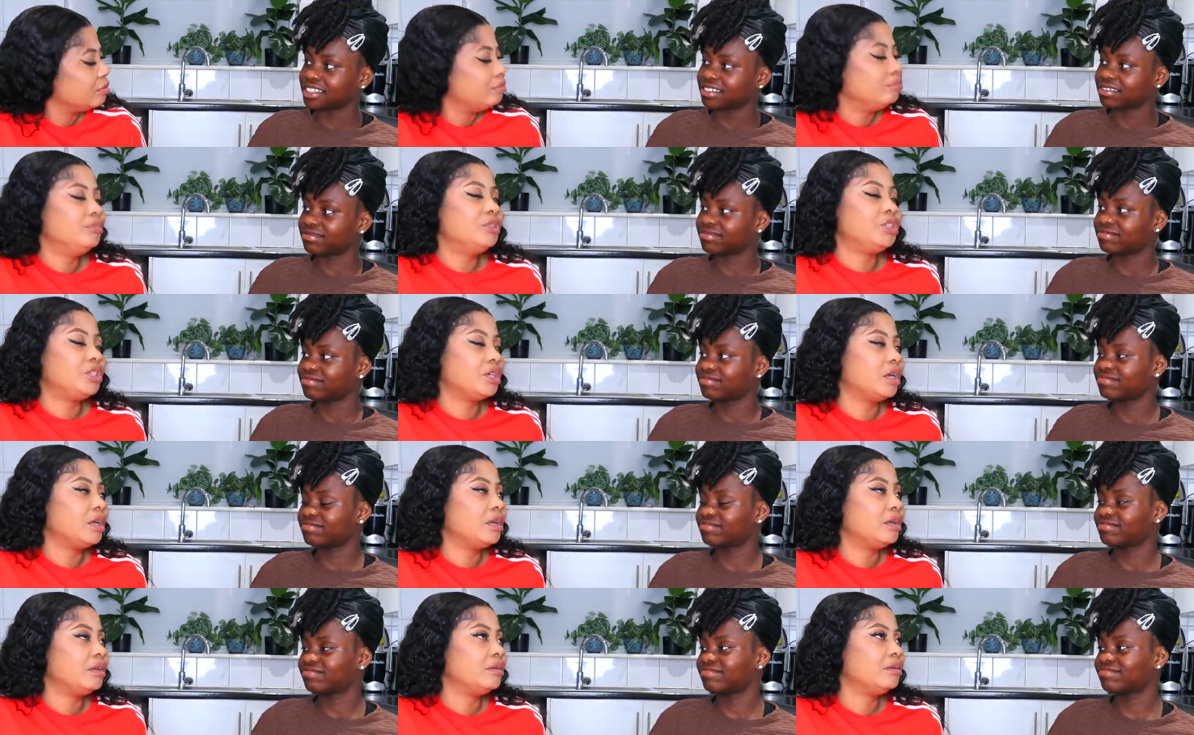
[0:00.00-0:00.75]

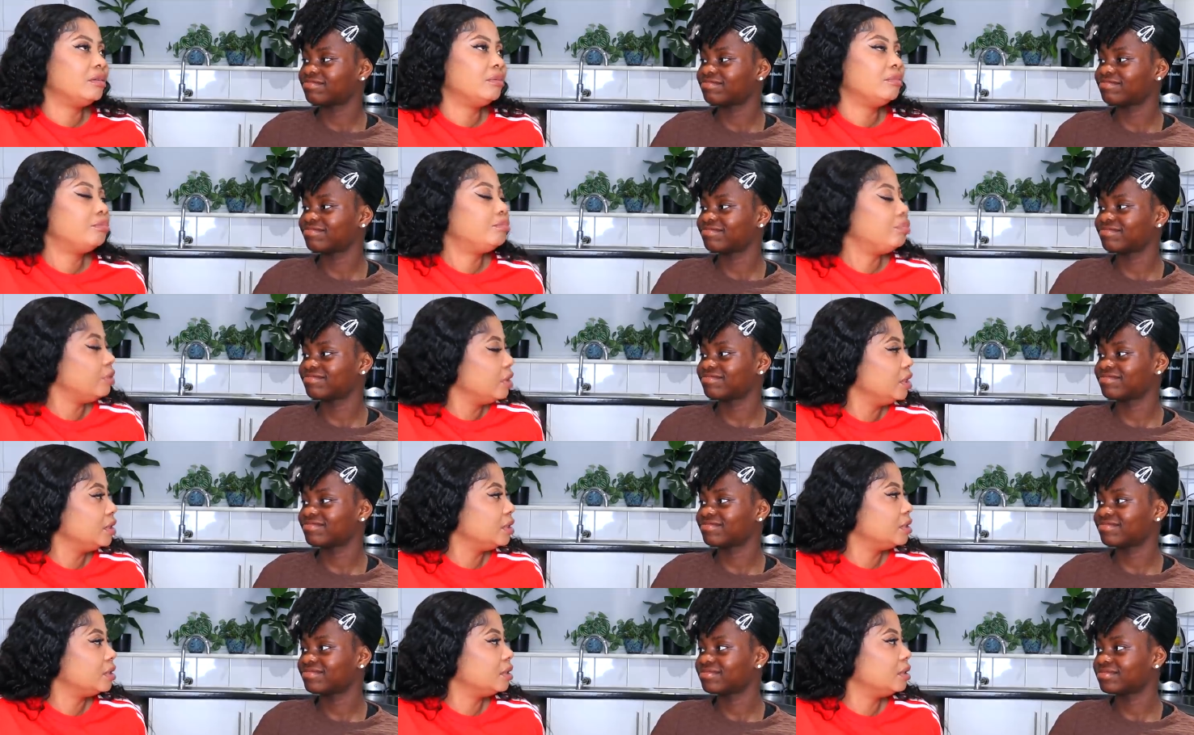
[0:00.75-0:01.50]
Speaker 1: Michelle,
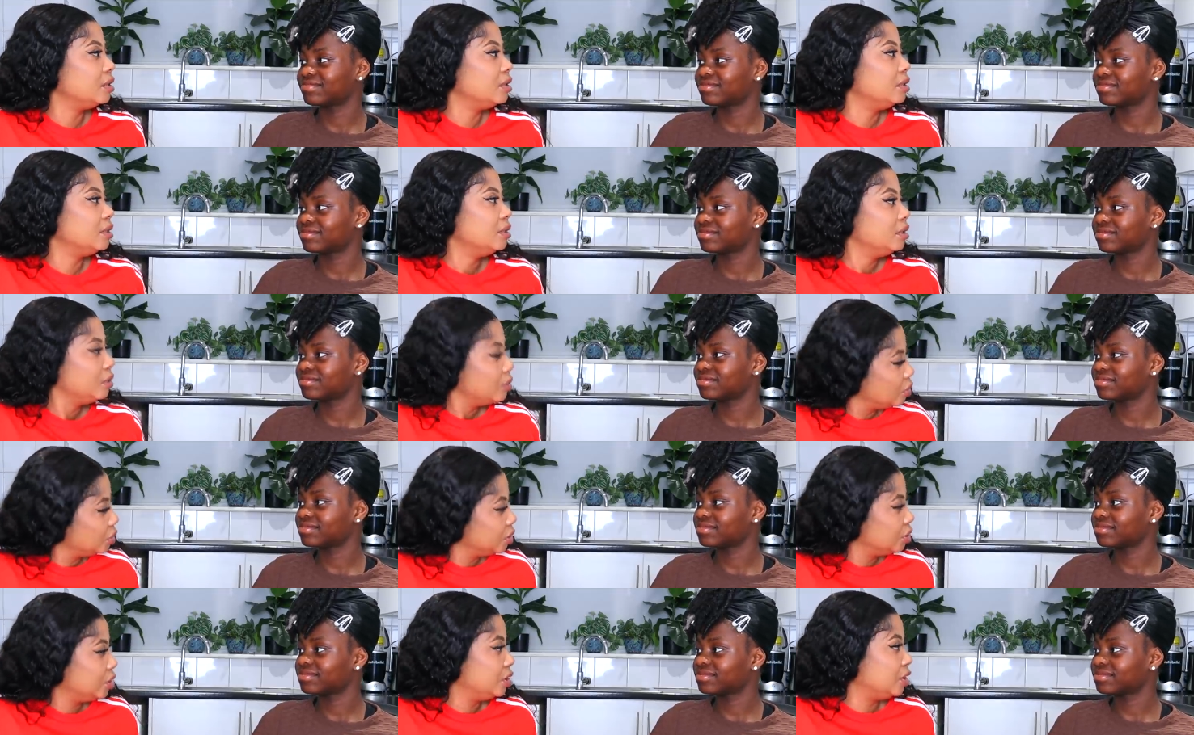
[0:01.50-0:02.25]
please,
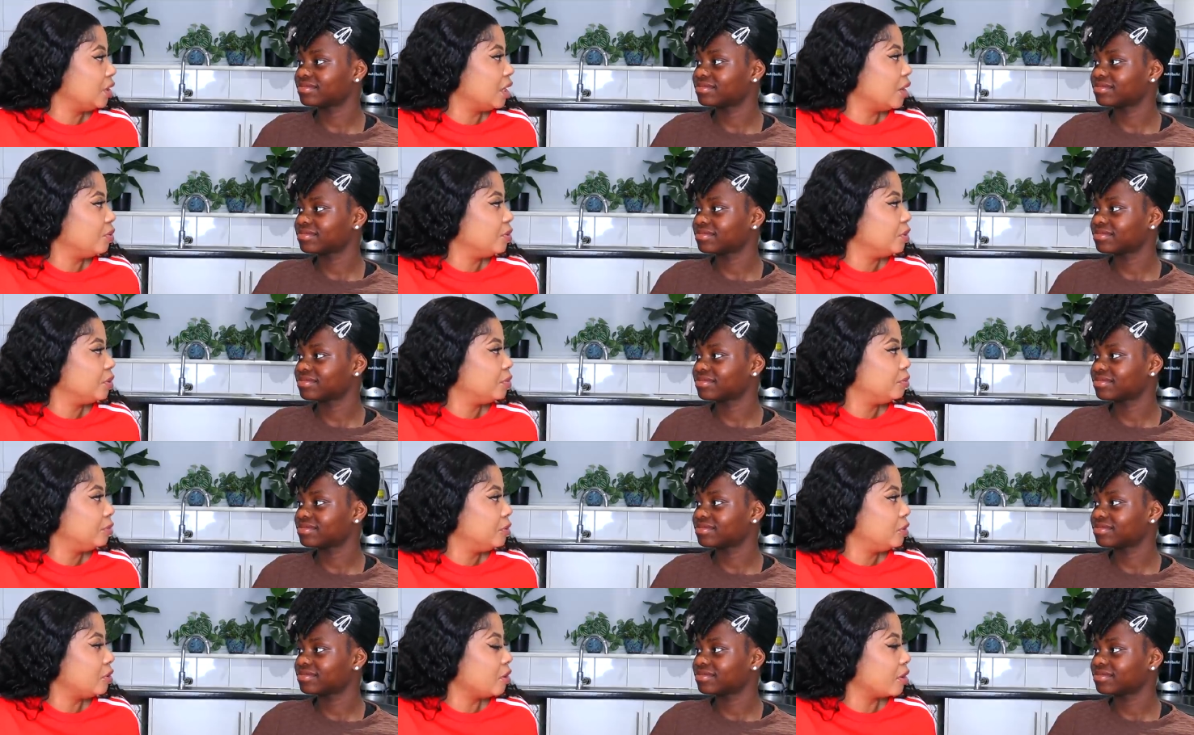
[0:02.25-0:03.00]
shall we
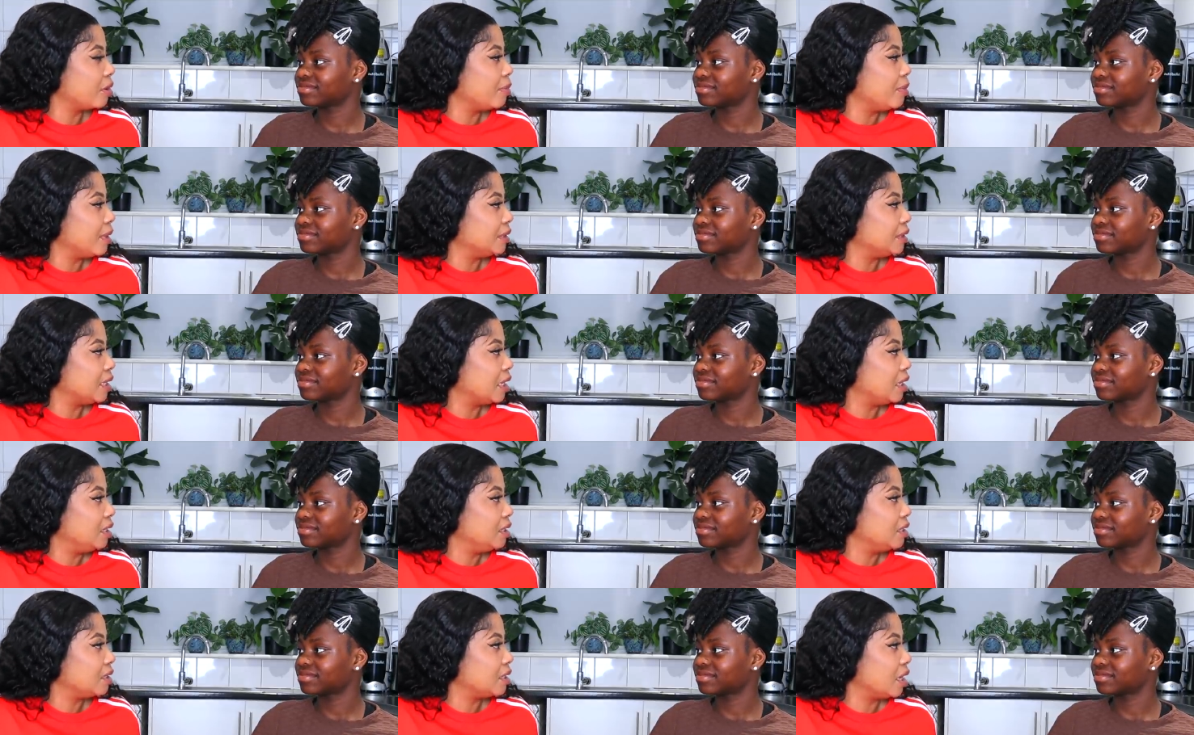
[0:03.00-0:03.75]
talk about that
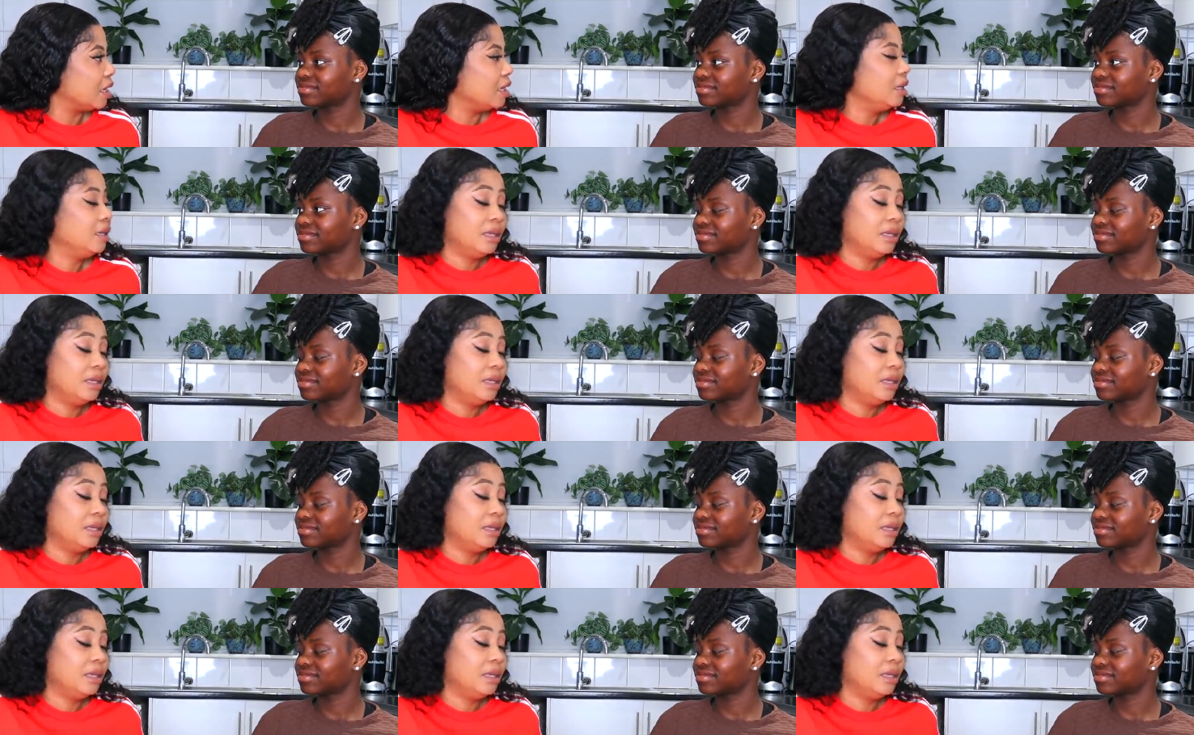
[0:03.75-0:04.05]
later?